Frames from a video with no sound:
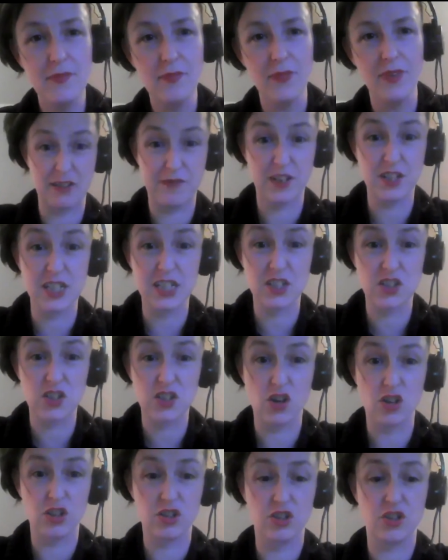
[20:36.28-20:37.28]

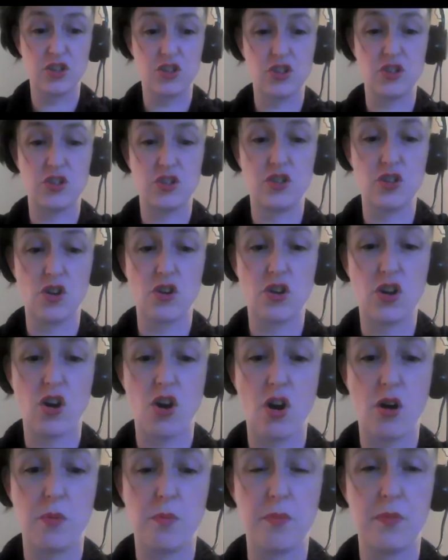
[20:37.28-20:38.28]

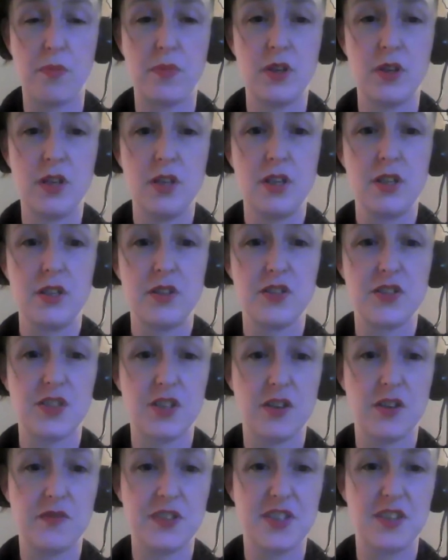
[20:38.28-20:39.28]
FundingScotland.com, the
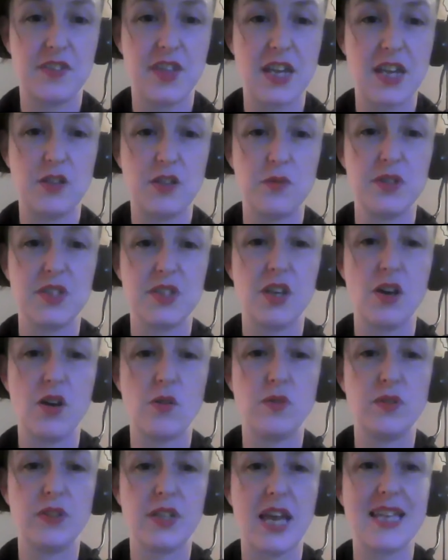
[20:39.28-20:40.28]
service that they do, it's the
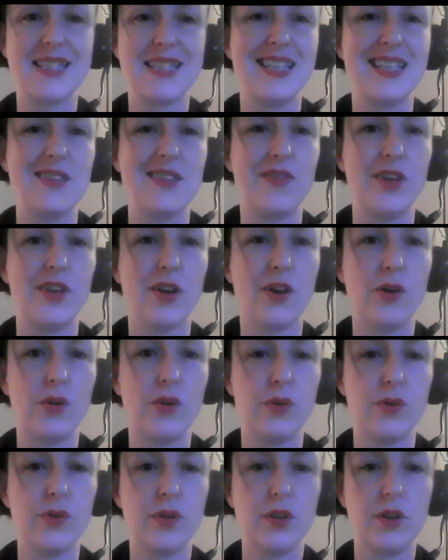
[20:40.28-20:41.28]
old
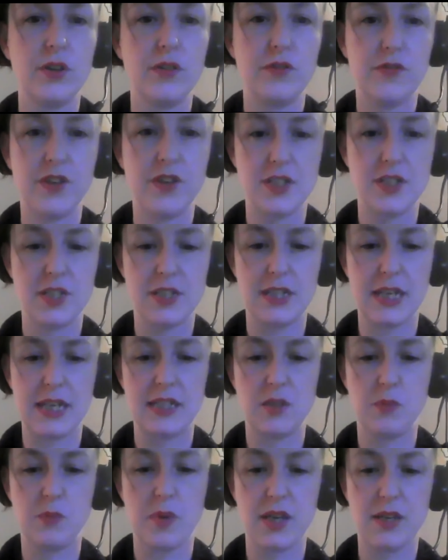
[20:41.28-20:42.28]
SCVO funder
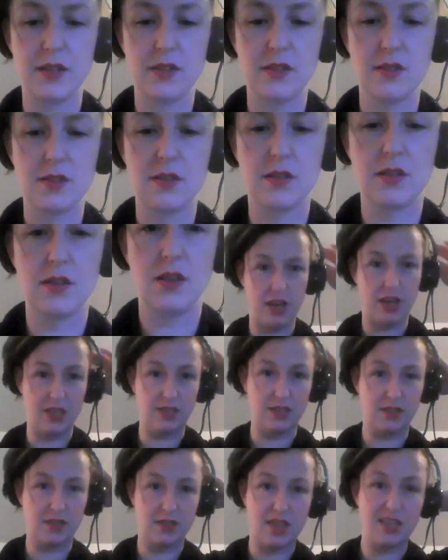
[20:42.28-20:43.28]
database,
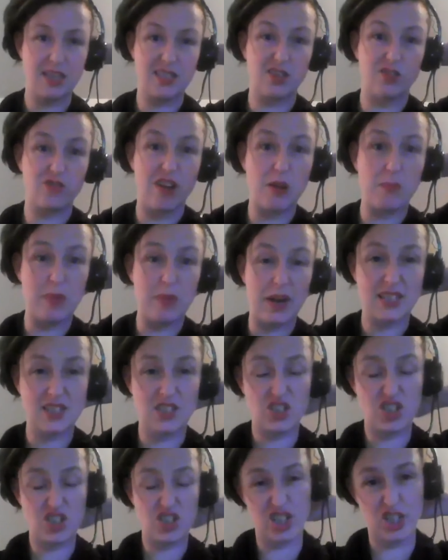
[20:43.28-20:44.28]
is a great
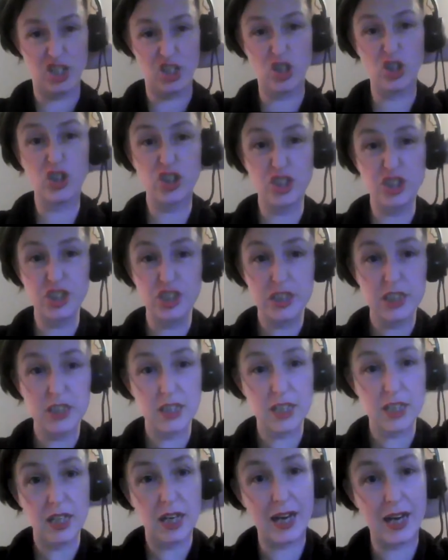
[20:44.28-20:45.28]
place to look.
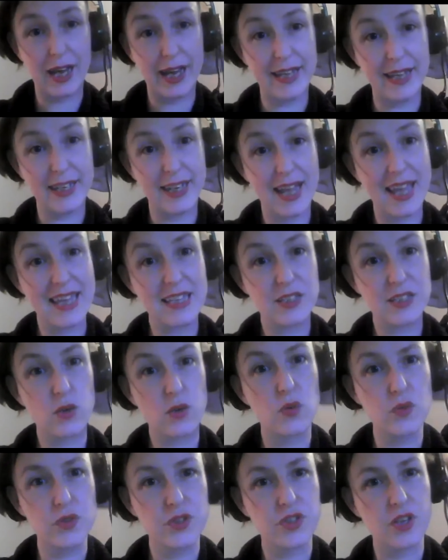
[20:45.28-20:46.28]
And it's
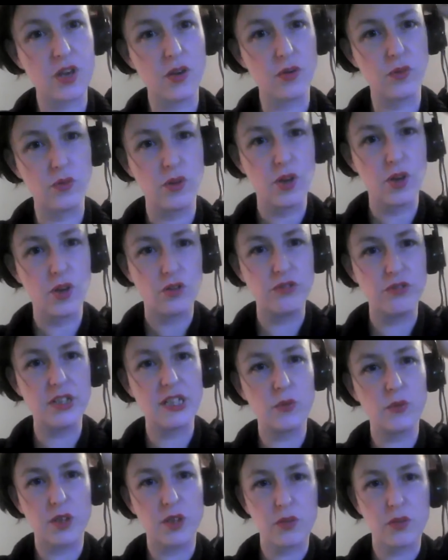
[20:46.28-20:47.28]
also
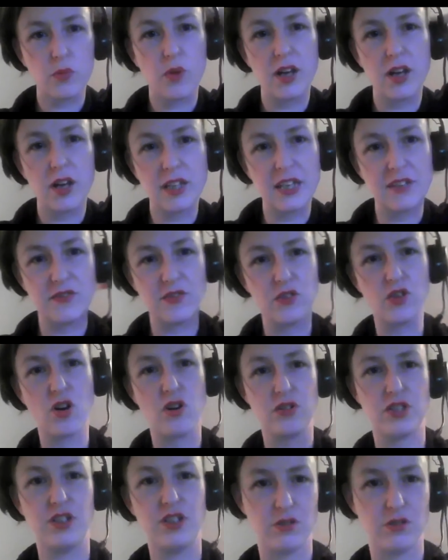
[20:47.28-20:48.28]
really worthwhile if you've got
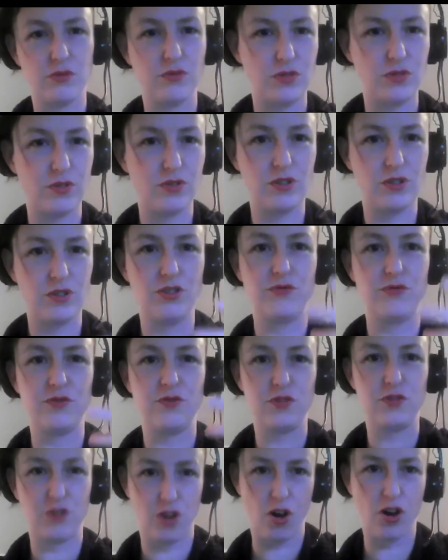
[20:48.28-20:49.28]

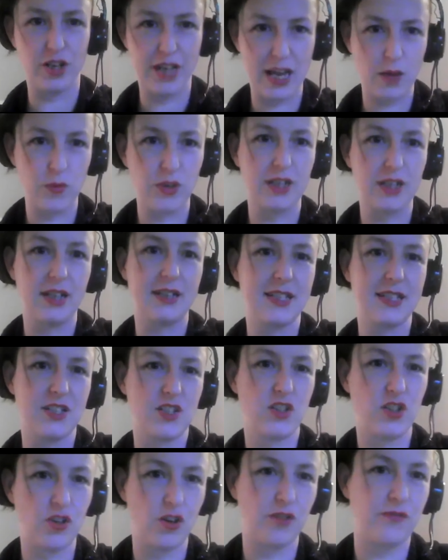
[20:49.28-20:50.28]
a network like this
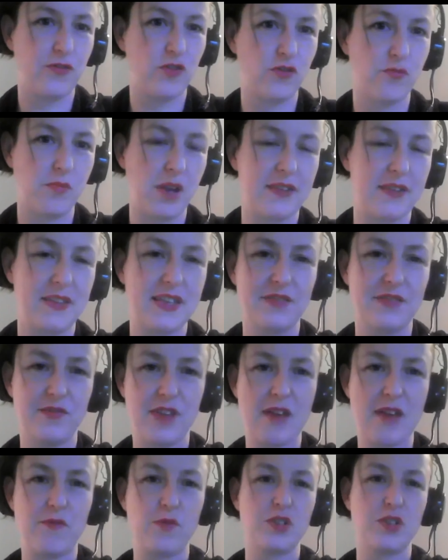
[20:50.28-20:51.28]
and you've got a forum like this for
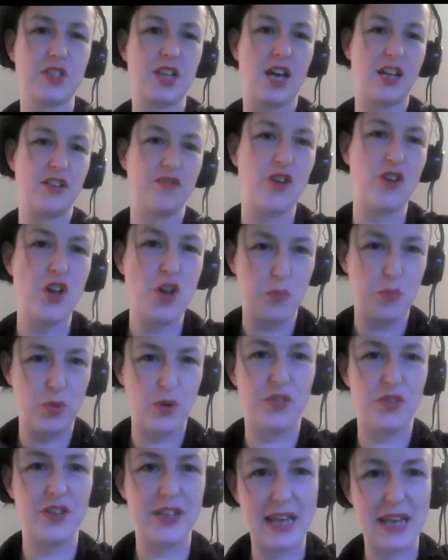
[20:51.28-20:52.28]
everyone to kind of
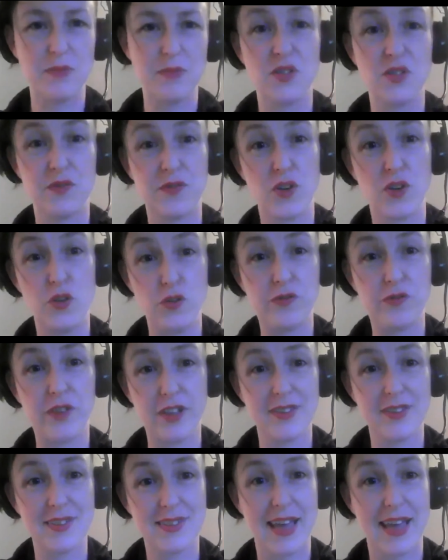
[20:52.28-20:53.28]
put the names of who
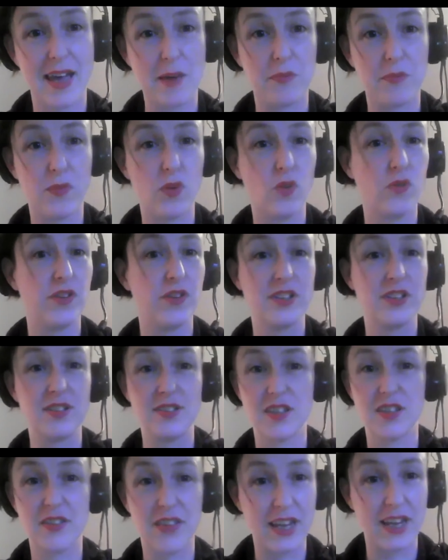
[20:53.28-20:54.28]
funds them or funders
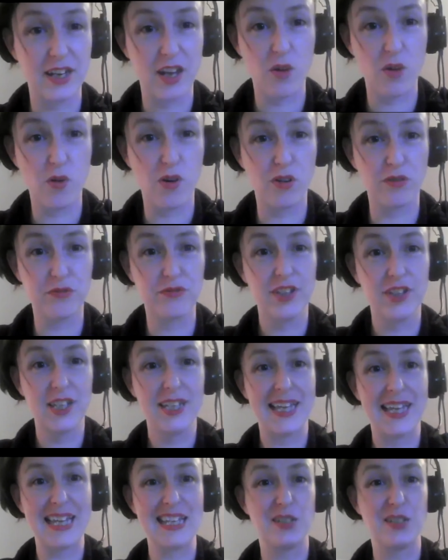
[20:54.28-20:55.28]
that they know of
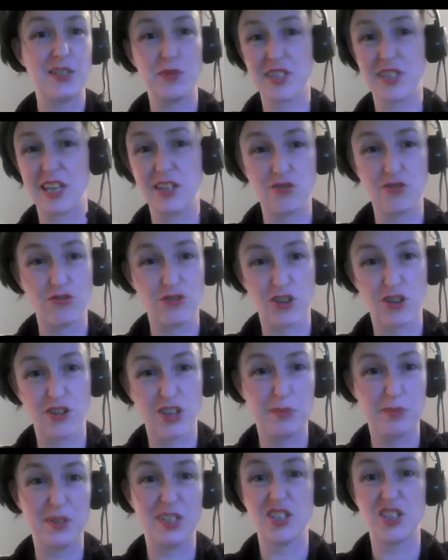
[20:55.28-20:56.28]
into a central
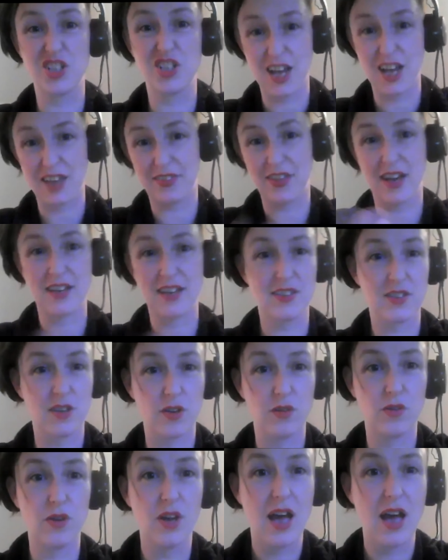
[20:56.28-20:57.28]
document and share that.
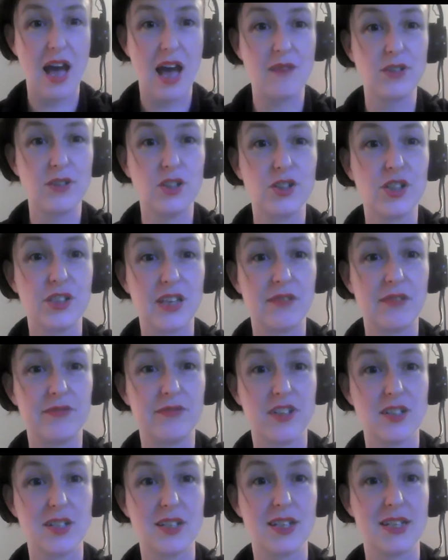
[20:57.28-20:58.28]
So have a look at that
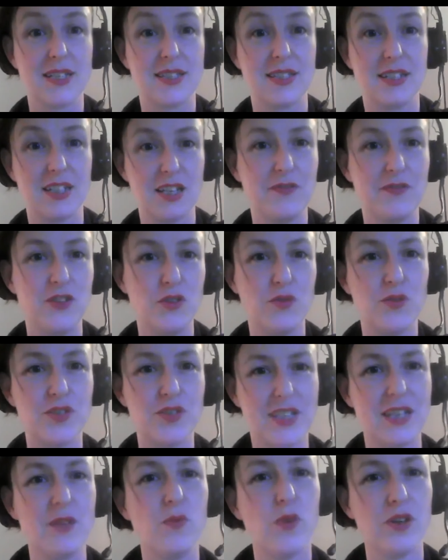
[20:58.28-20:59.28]
funder list, and if you
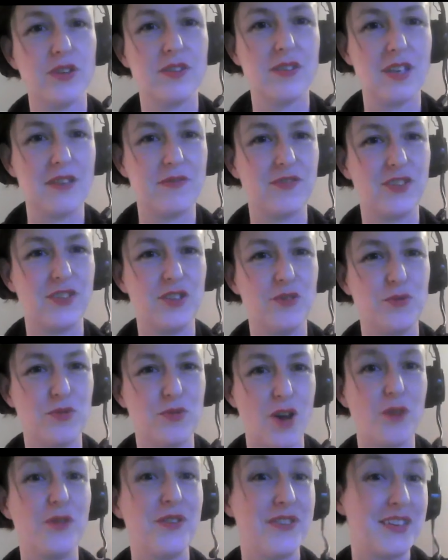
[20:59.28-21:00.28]
see one, if you
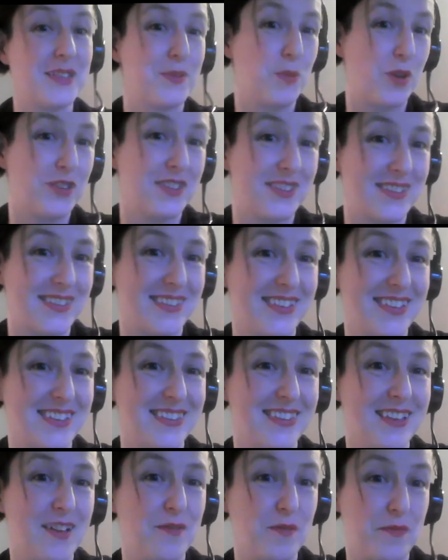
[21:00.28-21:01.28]
know that there's ones that
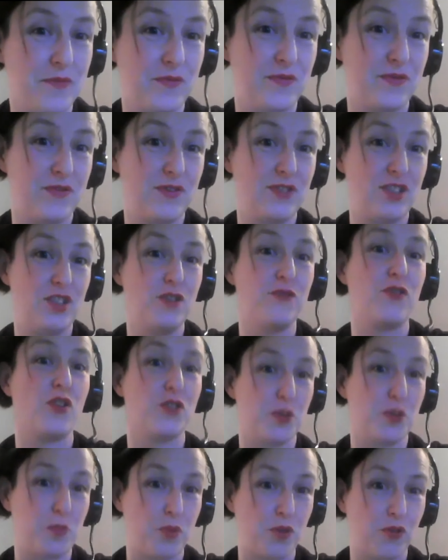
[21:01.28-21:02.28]
you've got
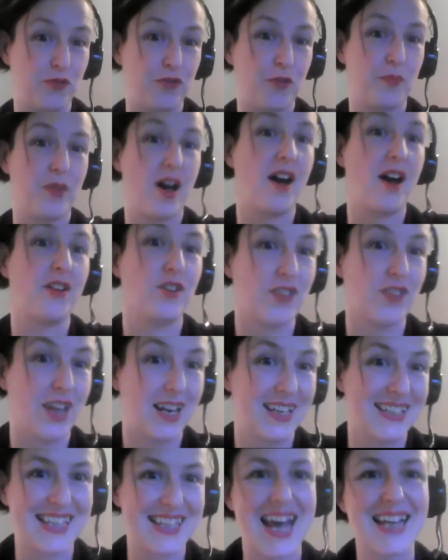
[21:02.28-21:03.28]
support from that aren't on that
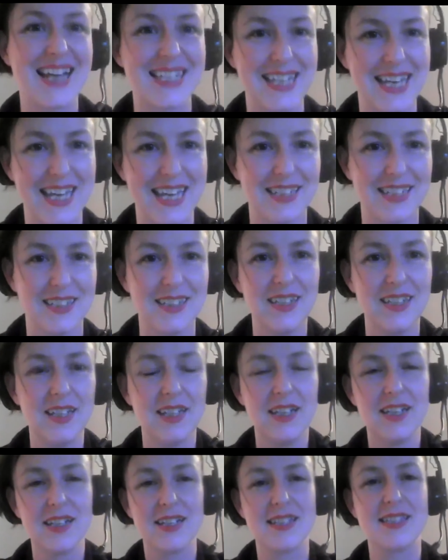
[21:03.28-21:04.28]
list, add it in,
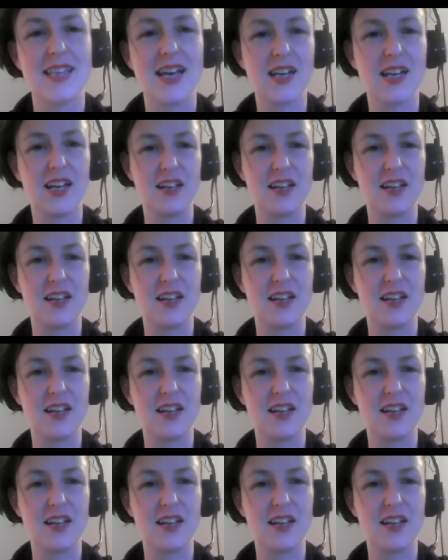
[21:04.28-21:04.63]
because that kind